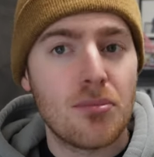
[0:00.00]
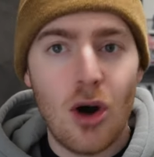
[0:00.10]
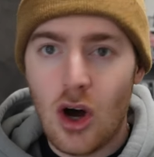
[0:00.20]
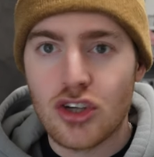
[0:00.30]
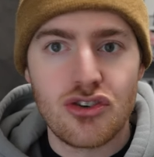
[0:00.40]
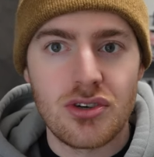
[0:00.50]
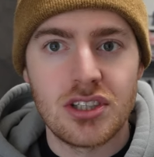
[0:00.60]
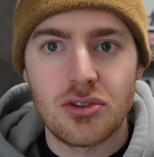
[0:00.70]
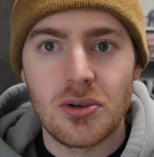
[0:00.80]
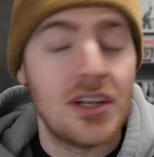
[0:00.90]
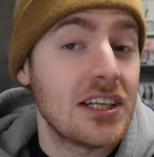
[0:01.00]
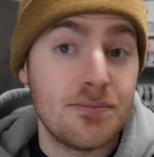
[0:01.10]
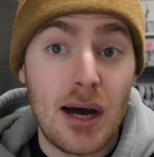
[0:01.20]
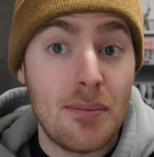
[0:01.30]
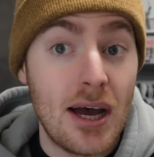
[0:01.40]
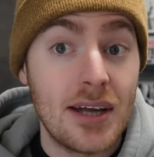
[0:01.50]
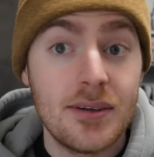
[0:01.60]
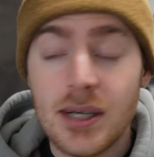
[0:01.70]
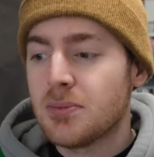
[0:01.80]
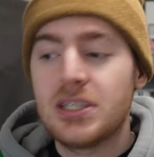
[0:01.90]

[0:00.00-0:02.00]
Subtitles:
Austria. Sorry, that's my bad.